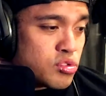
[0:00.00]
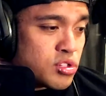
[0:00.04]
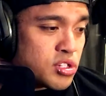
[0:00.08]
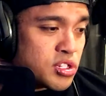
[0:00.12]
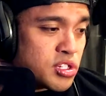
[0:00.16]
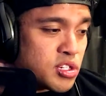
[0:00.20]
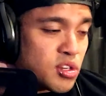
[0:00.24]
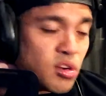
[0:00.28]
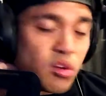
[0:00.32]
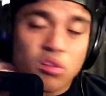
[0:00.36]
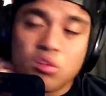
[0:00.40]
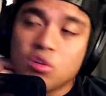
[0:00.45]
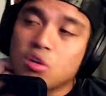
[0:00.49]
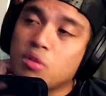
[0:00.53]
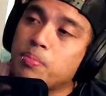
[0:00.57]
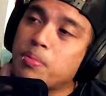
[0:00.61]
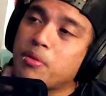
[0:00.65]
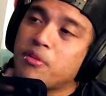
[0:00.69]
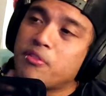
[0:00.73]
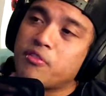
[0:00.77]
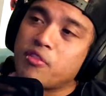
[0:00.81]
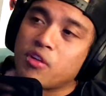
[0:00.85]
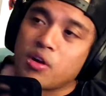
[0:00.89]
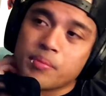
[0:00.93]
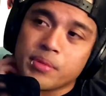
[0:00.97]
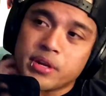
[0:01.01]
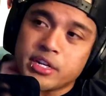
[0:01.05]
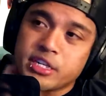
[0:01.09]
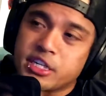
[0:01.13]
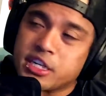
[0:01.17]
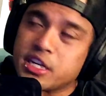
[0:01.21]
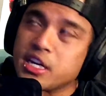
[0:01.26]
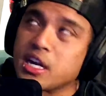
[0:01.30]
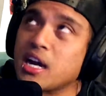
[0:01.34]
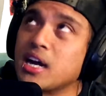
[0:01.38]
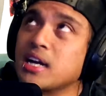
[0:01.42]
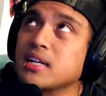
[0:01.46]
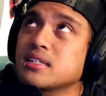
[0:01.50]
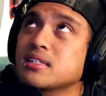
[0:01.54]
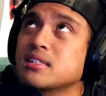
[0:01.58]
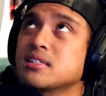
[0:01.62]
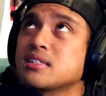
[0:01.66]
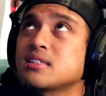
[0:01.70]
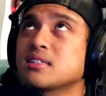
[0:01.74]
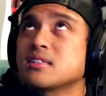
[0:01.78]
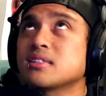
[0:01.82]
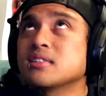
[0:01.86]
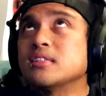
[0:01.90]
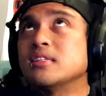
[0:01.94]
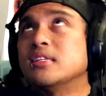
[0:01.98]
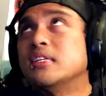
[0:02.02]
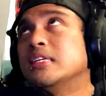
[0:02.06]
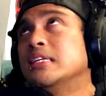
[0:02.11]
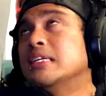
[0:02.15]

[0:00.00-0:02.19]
solo performance shots